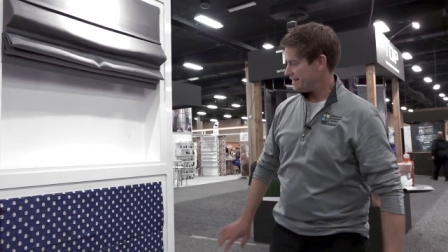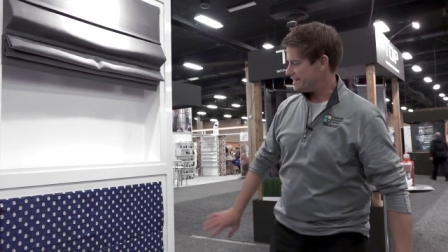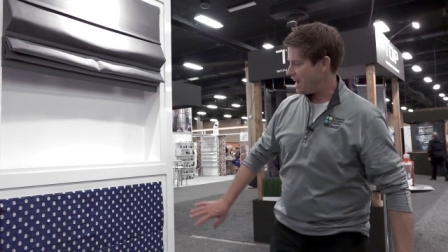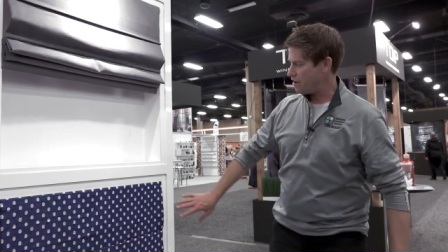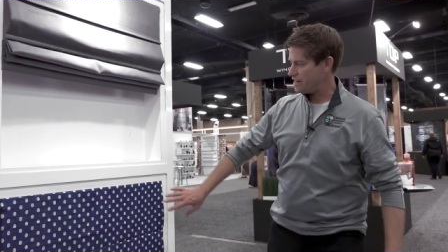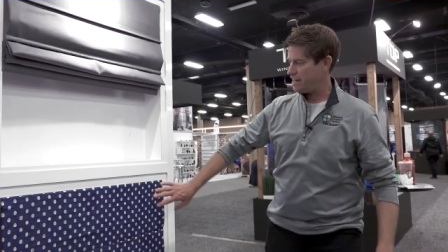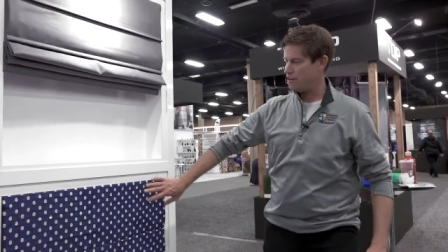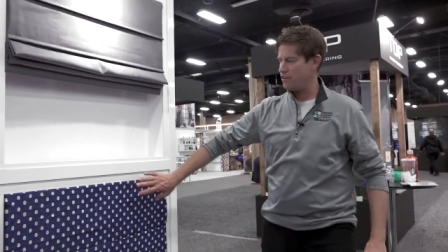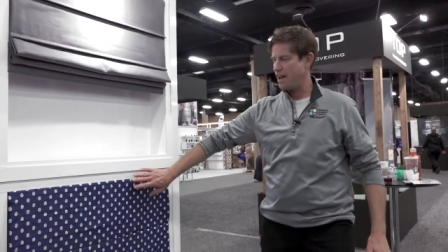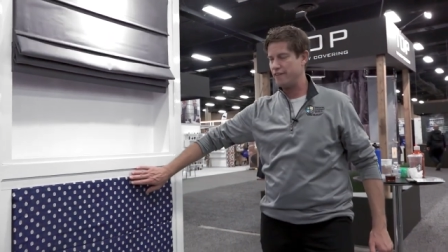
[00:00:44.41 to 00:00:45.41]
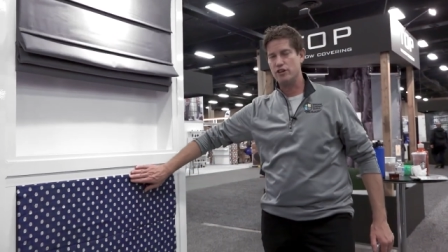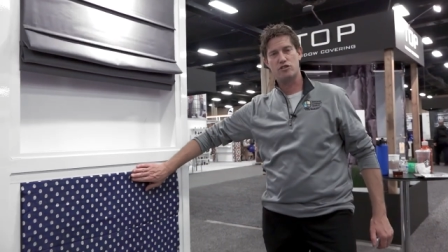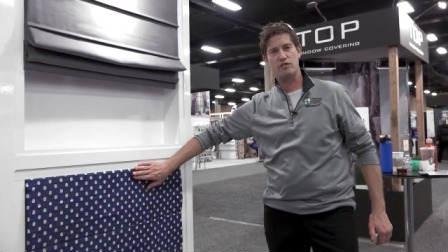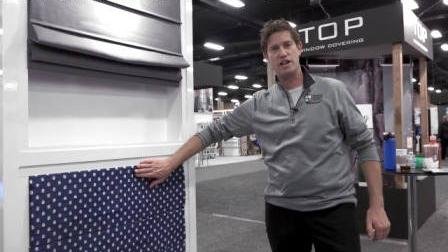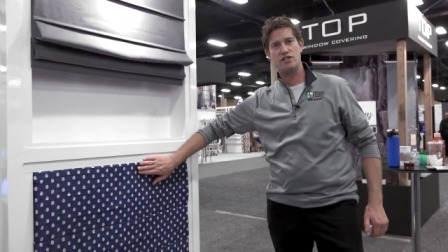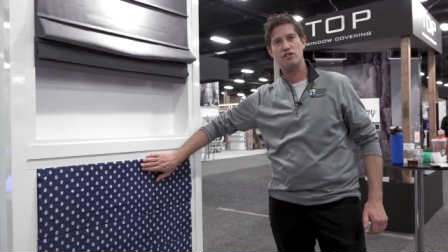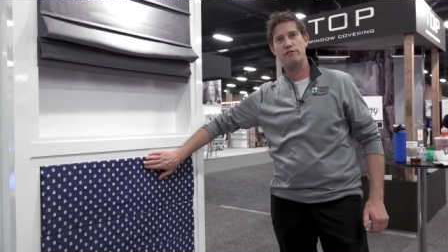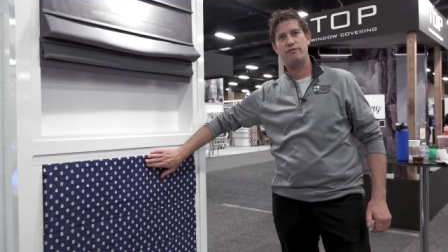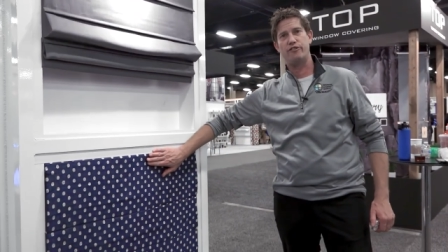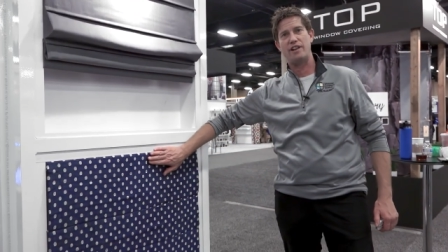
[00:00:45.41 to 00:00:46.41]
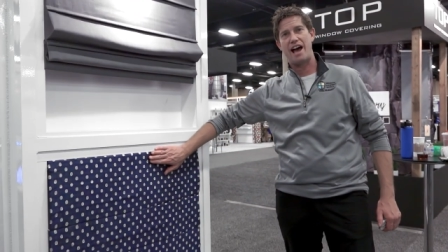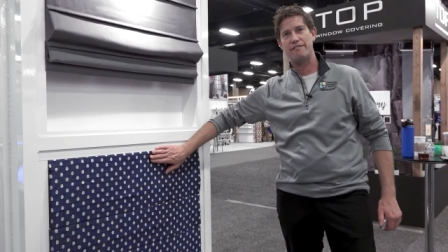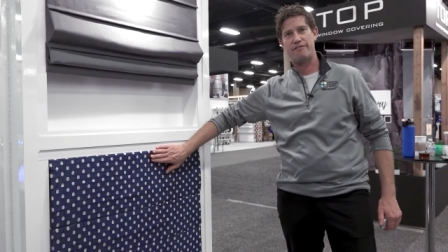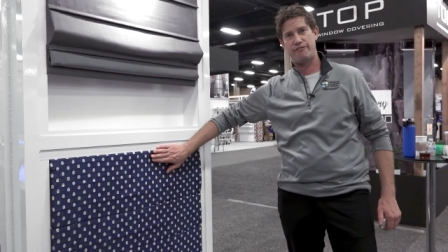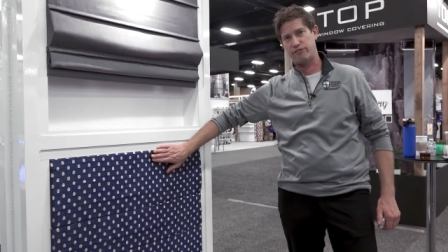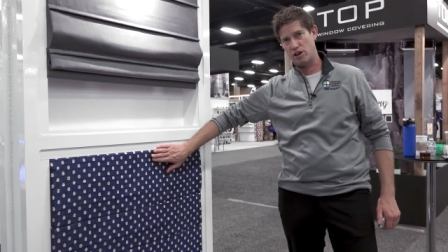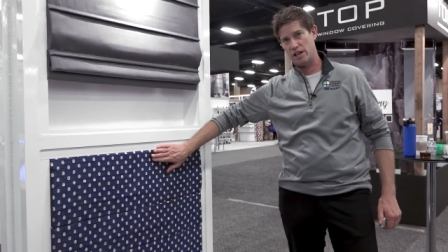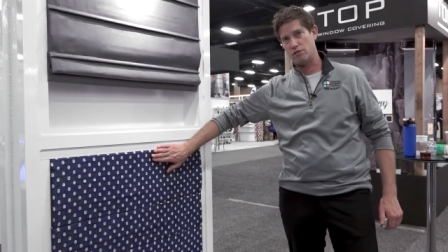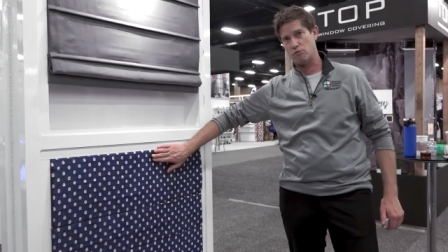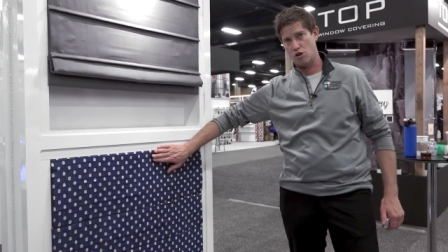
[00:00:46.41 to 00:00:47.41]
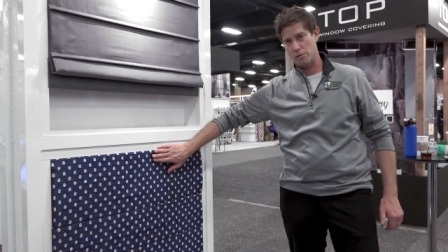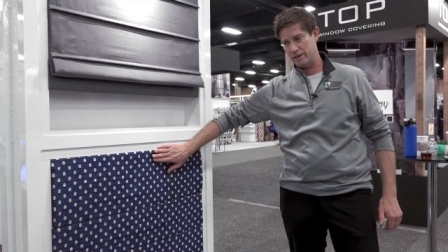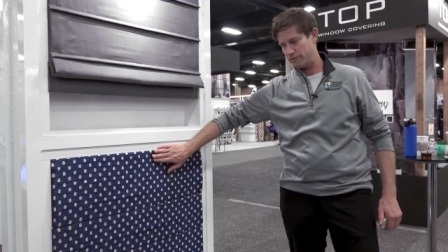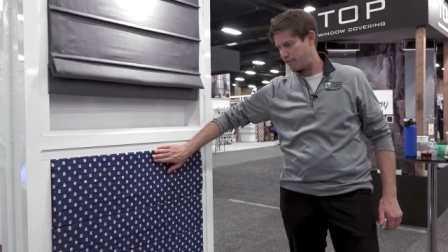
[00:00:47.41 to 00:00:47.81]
Down here you have your traditional flat front Roman